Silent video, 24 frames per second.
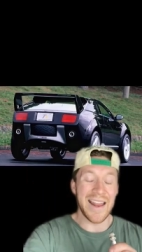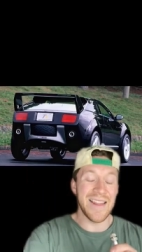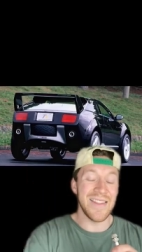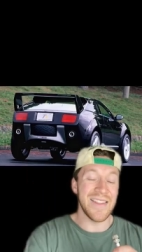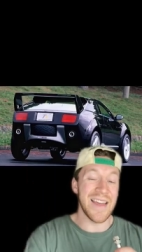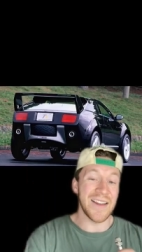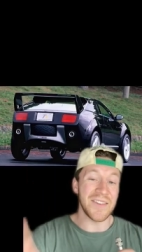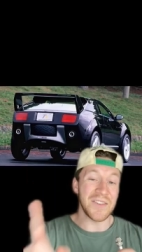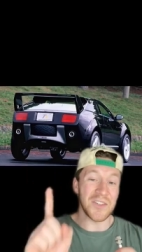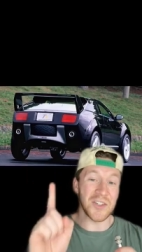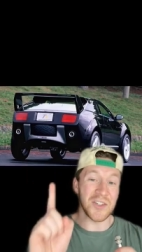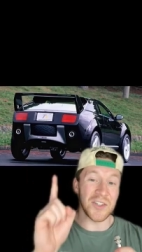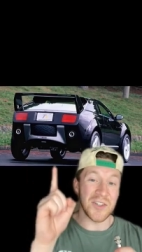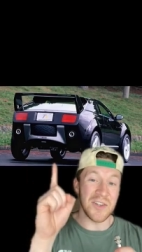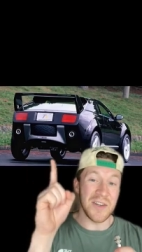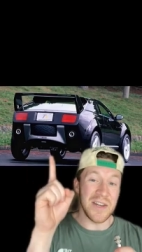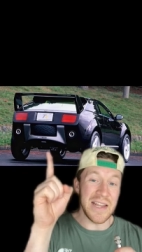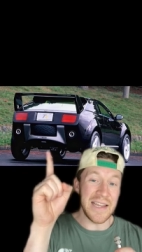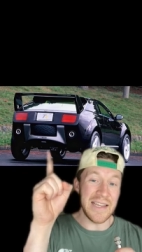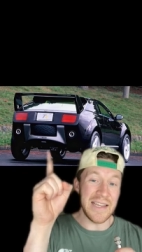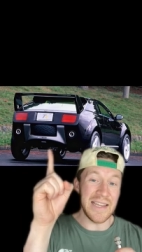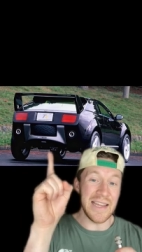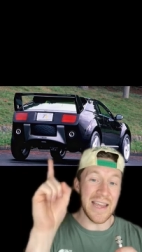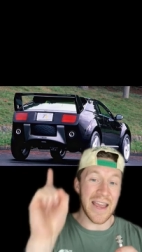That
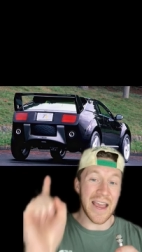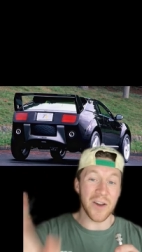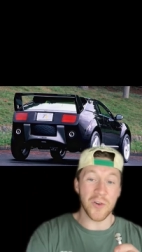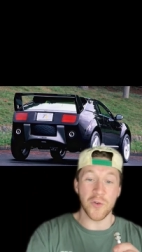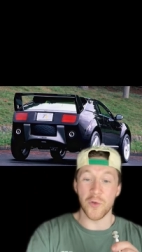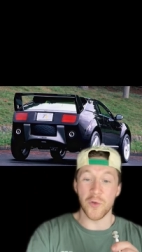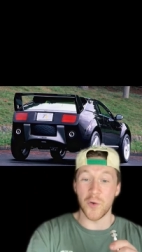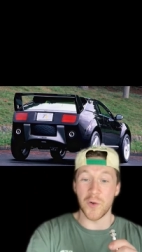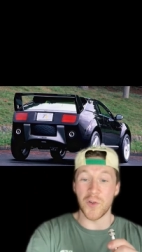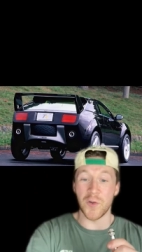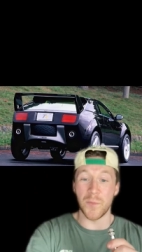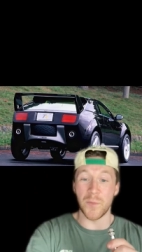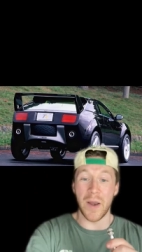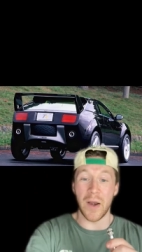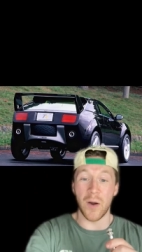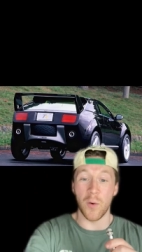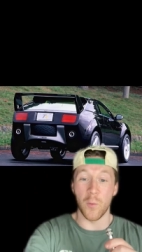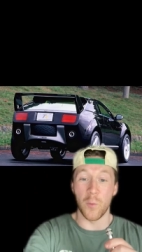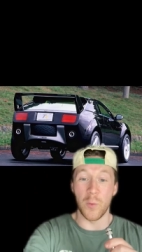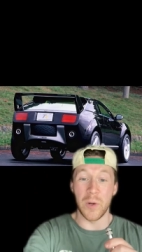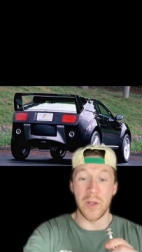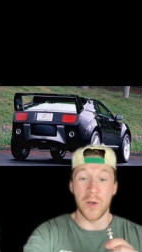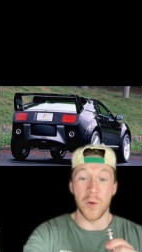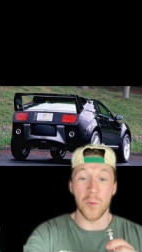sneaky extra
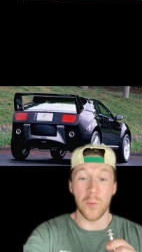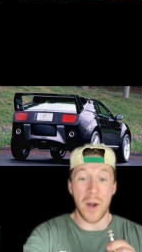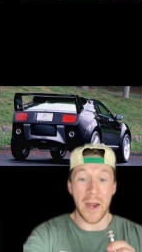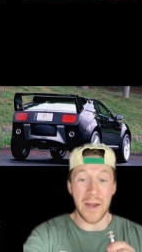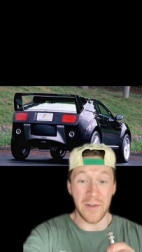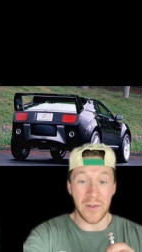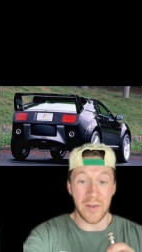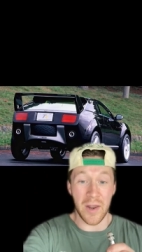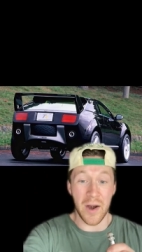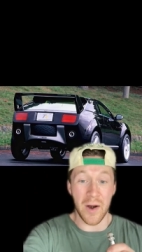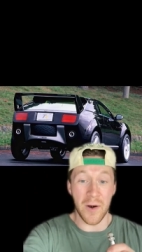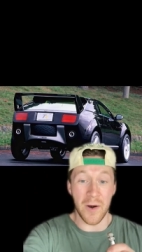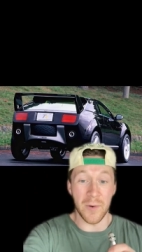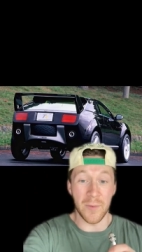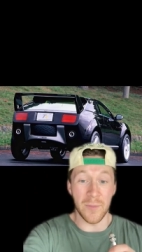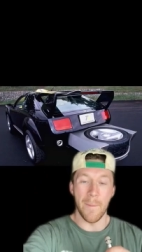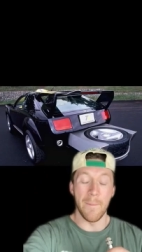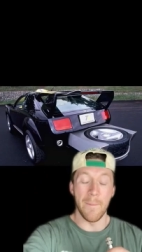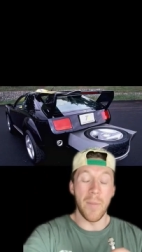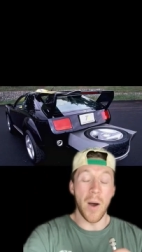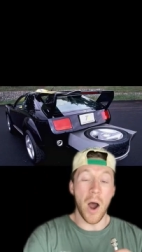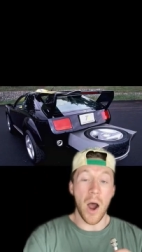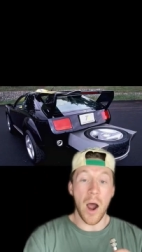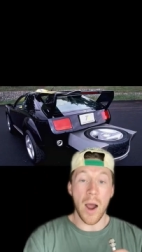spare wheel right there
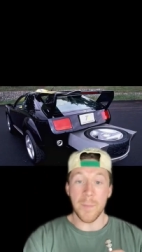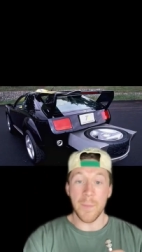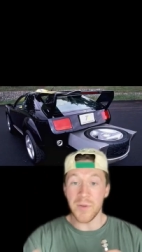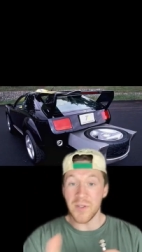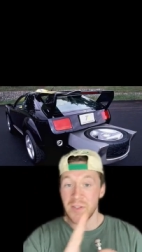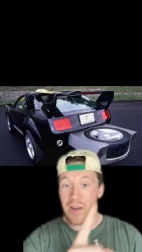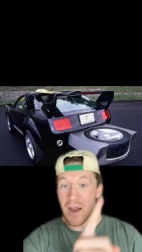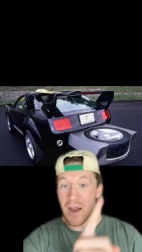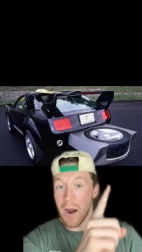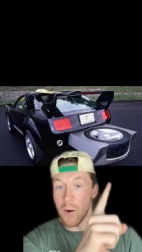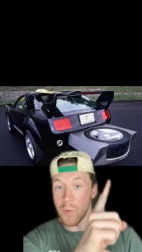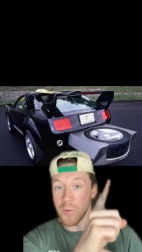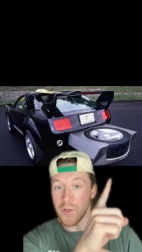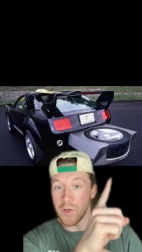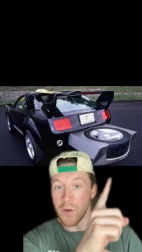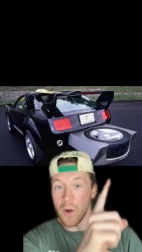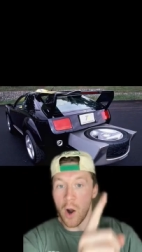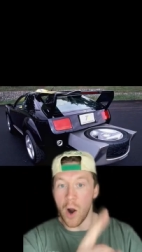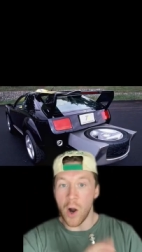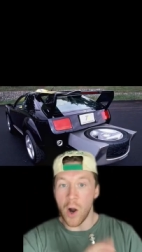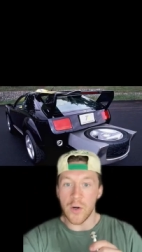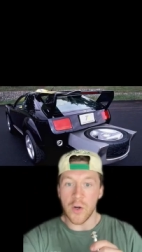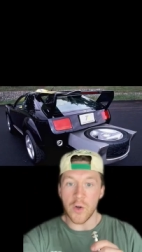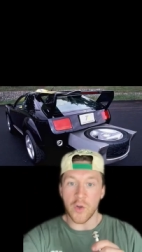pops out
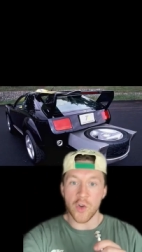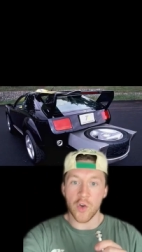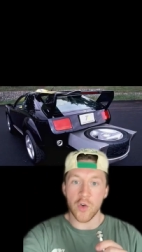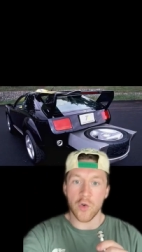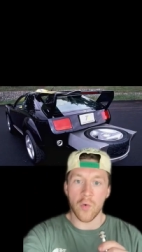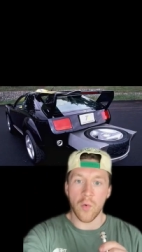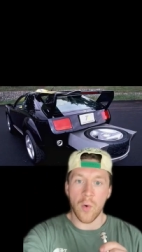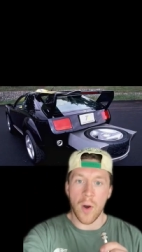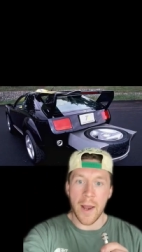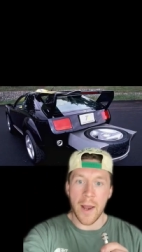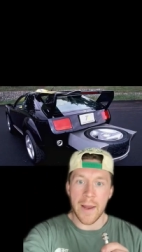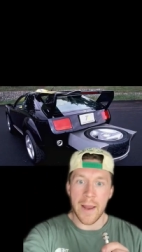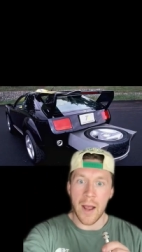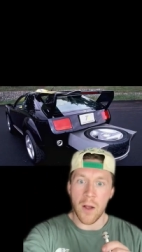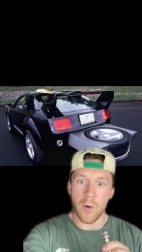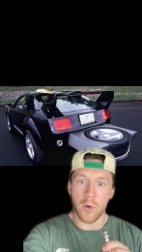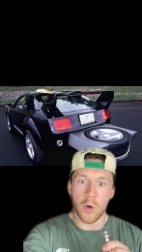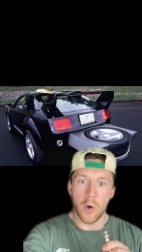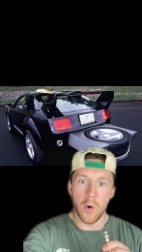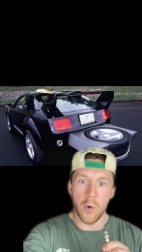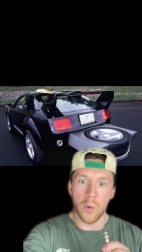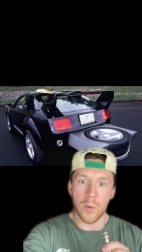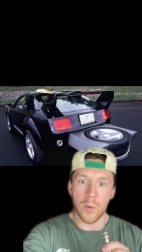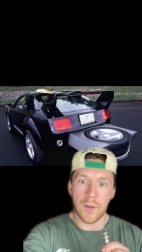on a tray. How
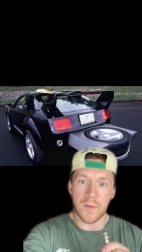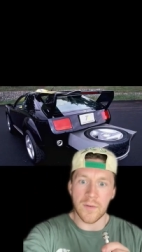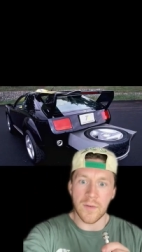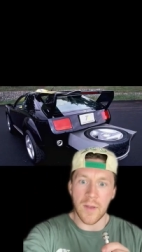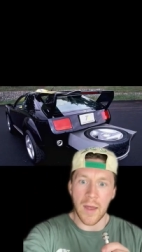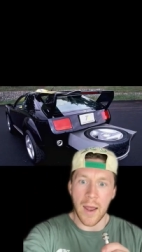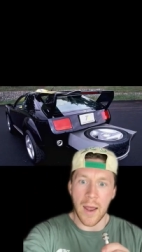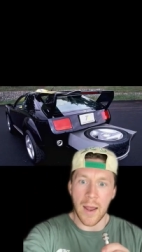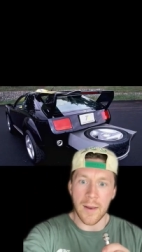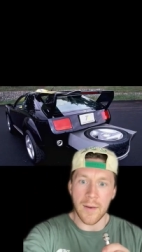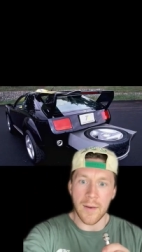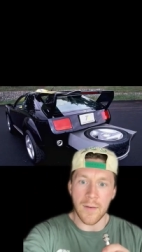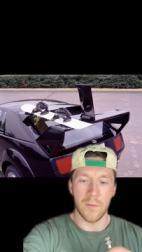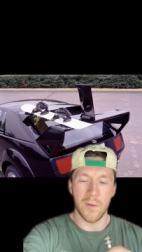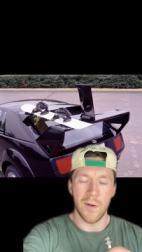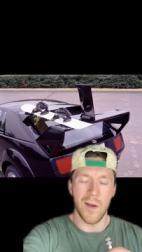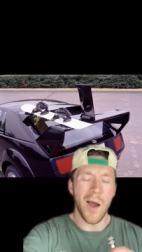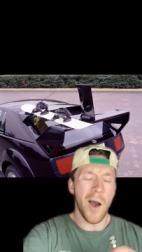cool is that?